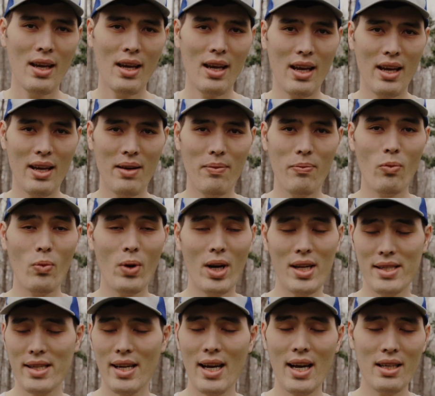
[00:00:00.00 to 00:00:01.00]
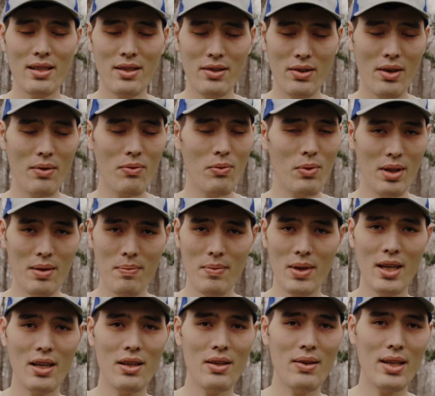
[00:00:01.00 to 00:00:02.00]
And when I say head to toe, I really
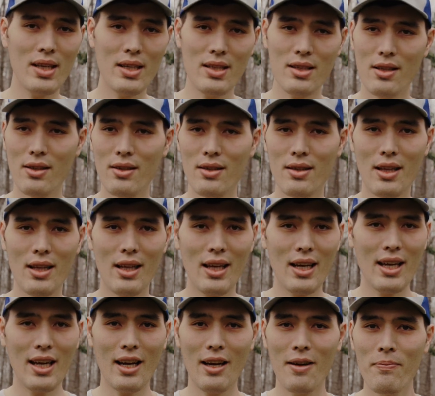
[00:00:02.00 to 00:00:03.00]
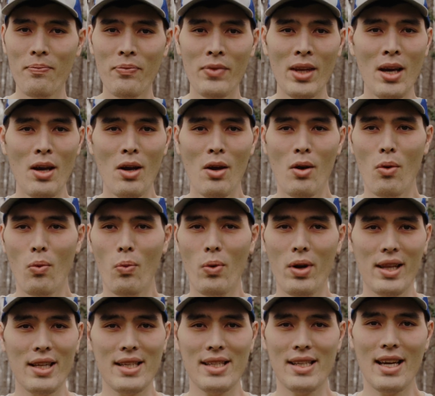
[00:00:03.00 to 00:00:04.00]
mean you need to look like one of
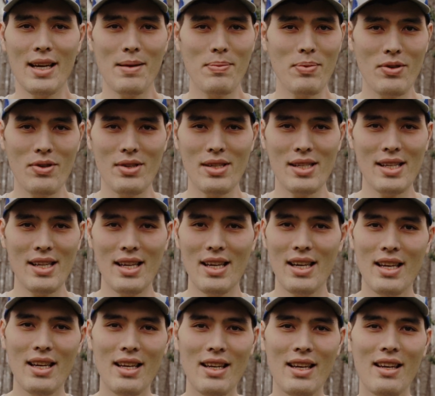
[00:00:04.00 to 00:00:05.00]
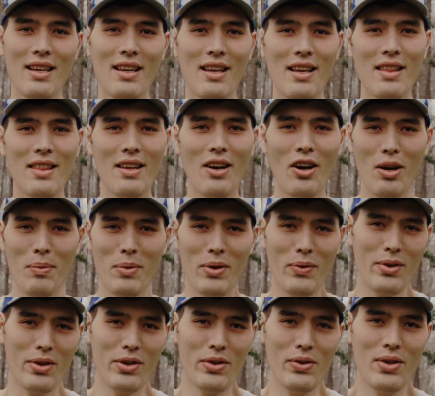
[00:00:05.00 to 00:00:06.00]
the snipers in the army
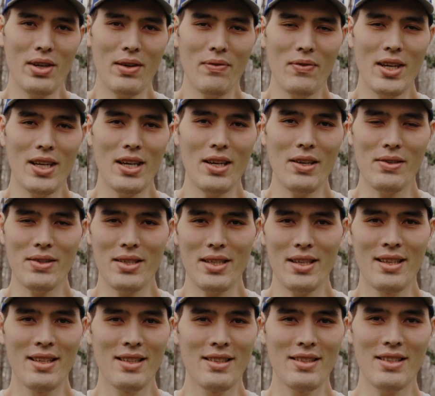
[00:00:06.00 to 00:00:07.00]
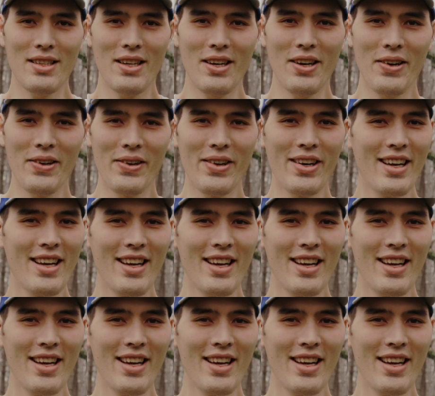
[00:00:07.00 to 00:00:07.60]
recruiting videos. So,